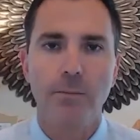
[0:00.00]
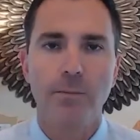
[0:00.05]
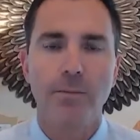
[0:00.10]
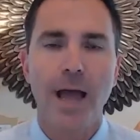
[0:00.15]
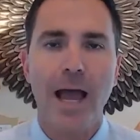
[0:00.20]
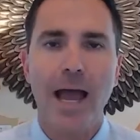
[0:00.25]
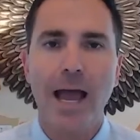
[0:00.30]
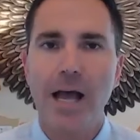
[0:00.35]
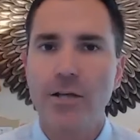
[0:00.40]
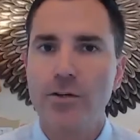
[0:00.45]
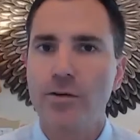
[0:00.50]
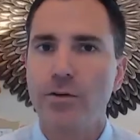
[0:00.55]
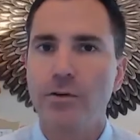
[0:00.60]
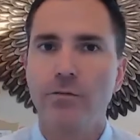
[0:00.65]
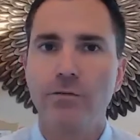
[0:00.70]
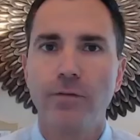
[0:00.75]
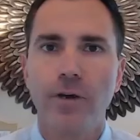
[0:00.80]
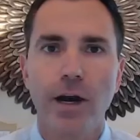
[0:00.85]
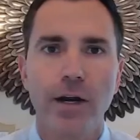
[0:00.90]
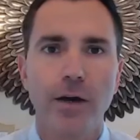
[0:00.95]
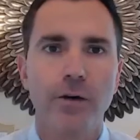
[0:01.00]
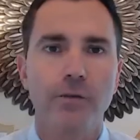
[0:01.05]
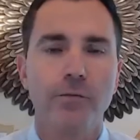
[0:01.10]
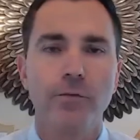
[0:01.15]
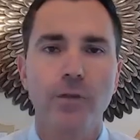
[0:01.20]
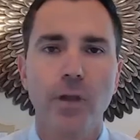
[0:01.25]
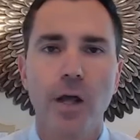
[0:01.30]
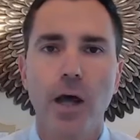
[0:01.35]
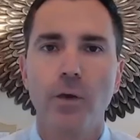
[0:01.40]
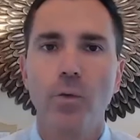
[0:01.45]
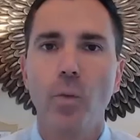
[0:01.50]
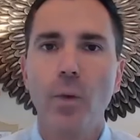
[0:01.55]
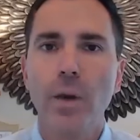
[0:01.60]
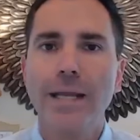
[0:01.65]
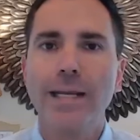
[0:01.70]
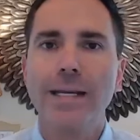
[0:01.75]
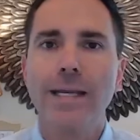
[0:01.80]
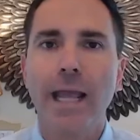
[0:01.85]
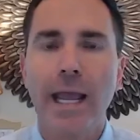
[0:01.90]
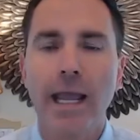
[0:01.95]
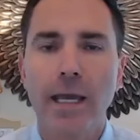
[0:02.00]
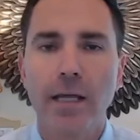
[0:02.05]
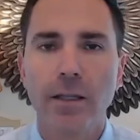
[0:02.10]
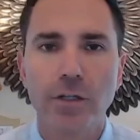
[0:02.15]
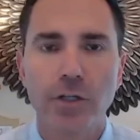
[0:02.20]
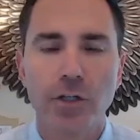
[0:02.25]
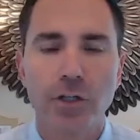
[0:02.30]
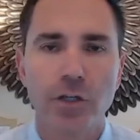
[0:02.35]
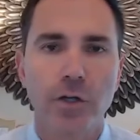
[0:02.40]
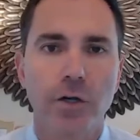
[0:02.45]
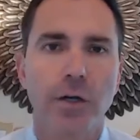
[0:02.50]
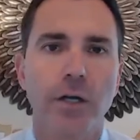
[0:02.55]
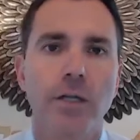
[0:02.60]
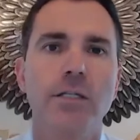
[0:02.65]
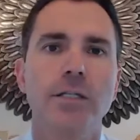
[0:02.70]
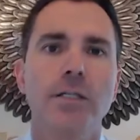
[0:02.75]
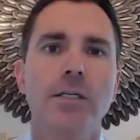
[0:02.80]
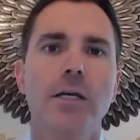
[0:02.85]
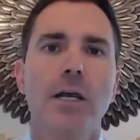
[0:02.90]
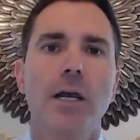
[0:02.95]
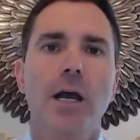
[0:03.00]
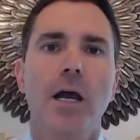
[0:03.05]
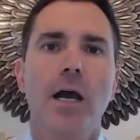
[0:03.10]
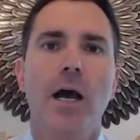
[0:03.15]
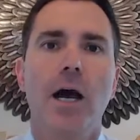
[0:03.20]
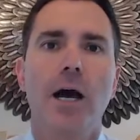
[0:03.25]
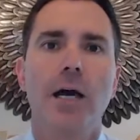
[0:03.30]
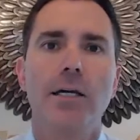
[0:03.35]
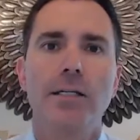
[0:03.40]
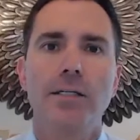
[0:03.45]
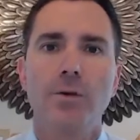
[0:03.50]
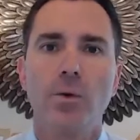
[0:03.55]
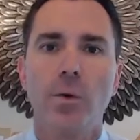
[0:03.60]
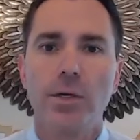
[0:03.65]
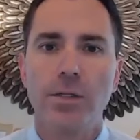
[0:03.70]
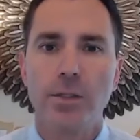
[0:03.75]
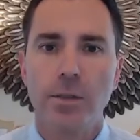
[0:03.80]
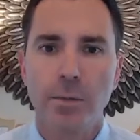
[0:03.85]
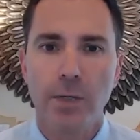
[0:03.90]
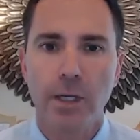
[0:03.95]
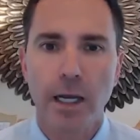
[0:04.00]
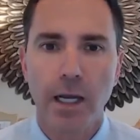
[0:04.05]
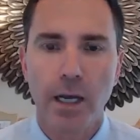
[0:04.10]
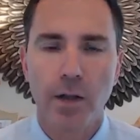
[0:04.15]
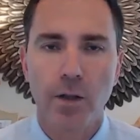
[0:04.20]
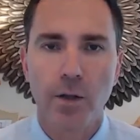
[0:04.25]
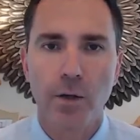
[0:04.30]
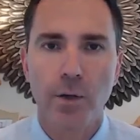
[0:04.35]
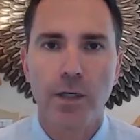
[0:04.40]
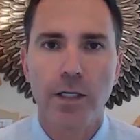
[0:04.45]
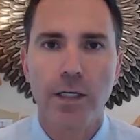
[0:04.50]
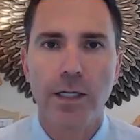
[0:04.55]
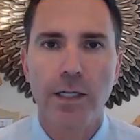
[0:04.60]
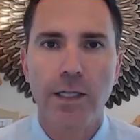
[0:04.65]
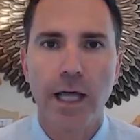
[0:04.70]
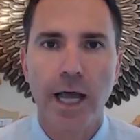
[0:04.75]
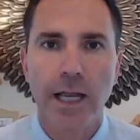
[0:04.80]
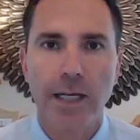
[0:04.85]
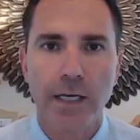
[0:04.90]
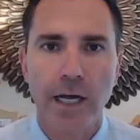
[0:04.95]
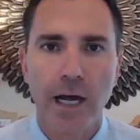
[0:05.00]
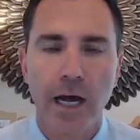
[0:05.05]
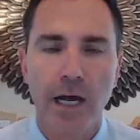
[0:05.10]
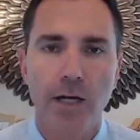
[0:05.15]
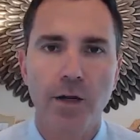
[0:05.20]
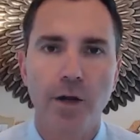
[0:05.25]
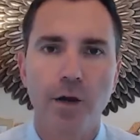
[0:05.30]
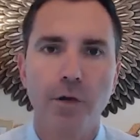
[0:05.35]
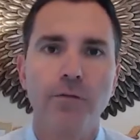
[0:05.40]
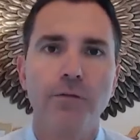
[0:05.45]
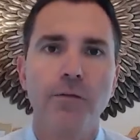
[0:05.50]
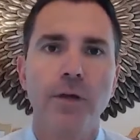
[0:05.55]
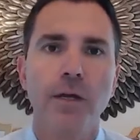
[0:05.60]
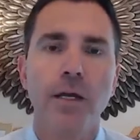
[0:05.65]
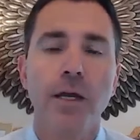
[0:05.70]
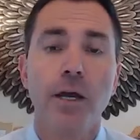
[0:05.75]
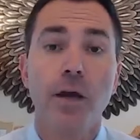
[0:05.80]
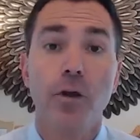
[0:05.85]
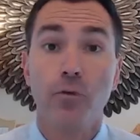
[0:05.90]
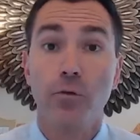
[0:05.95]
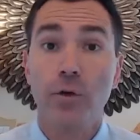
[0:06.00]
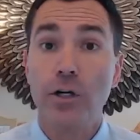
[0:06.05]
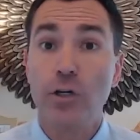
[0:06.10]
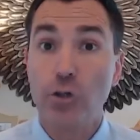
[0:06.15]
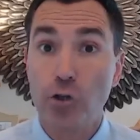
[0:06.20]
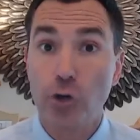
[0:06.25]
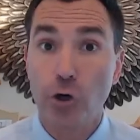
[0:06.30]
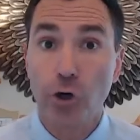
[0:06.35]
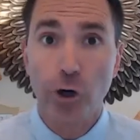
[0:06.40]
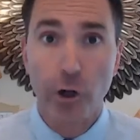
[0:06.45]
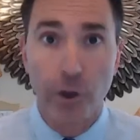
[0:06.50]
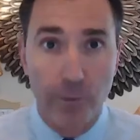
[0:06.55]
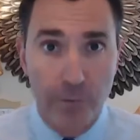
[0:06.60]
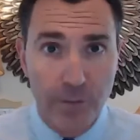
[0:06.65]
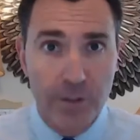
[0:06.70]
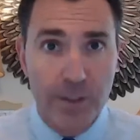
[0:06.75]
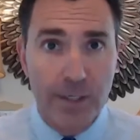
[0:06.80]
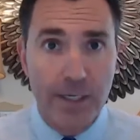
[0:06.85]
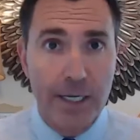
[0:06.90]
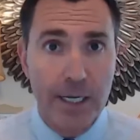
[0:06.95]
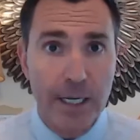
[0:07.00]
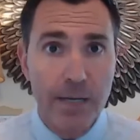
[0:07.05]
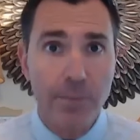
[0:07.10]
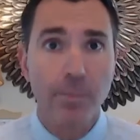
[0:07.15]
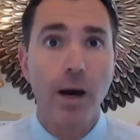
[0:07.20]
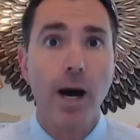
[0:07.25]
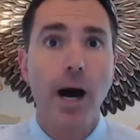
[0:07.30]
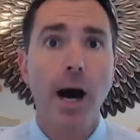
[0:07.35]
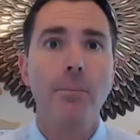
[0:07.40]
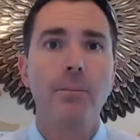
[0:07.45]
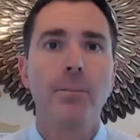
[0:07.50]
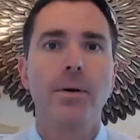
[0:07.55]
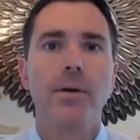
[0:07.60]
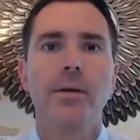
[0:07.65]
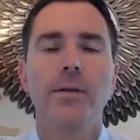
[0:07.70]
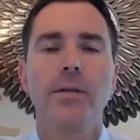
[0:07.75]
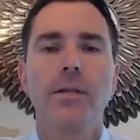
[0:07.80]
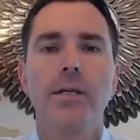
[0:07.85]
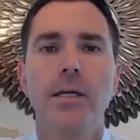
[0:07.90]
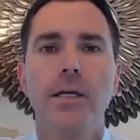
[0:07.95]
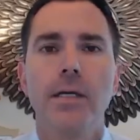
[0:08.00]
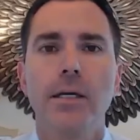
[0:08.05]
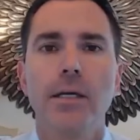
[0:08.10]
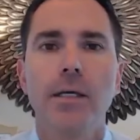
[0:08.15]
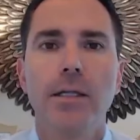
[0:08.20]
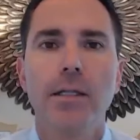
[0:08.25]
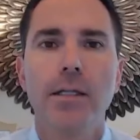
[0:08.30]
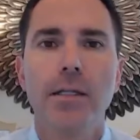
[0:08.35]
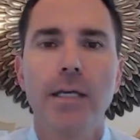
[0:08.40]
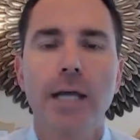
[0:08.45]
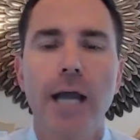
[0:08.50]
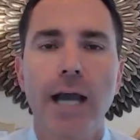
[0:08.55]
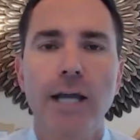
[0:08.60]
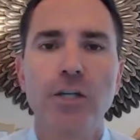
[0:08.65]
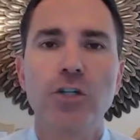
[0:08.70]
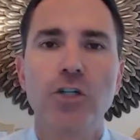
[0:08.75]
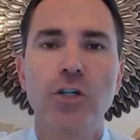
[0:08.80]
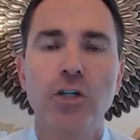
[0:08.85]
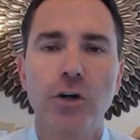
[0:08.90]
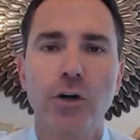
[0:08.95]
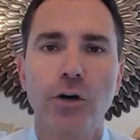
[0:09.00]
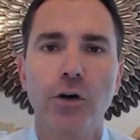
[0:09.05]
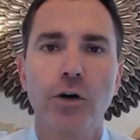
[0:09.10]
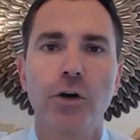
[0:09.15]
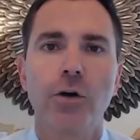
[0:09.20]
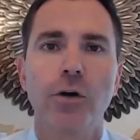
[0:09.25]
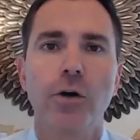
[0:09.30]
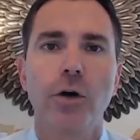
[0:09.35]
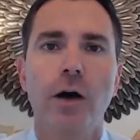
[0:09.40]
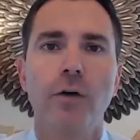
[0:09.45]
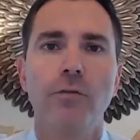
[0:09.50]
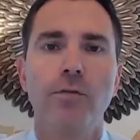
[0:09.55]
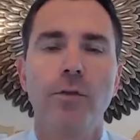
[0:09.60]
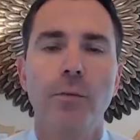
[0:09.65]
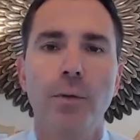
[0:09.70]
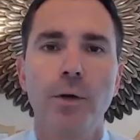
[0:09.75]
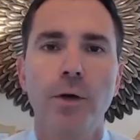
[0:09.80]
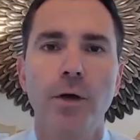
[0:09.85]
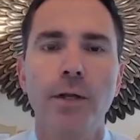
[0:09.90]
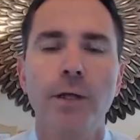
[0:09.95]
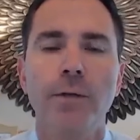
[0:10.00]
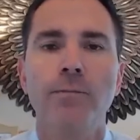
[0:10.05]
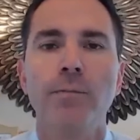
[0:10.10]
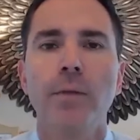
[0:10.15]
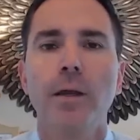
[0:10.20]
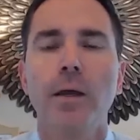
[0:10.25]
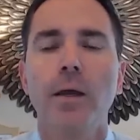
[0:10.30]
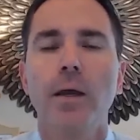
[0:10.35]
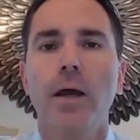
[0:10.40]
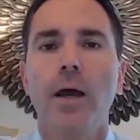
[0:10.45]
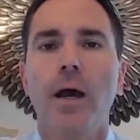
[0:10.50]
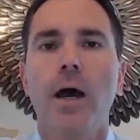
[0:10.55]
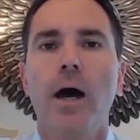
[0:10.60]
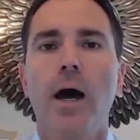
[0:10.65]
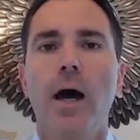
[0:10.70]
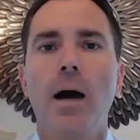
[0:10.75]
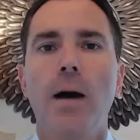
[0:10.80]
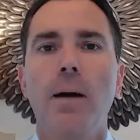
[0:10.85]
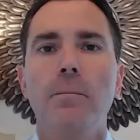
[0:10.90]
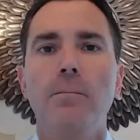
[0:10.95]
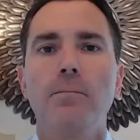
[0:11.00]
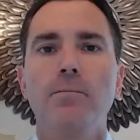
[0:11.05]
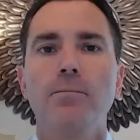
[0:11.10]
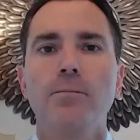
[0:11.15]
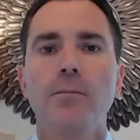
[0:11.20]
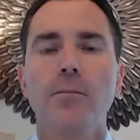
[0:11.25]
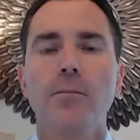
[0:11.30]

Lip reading: hazard, fire, flood, wind, hail insurance. Is going to be included in that condo fee. Reserves to keep up the exterior of the building. And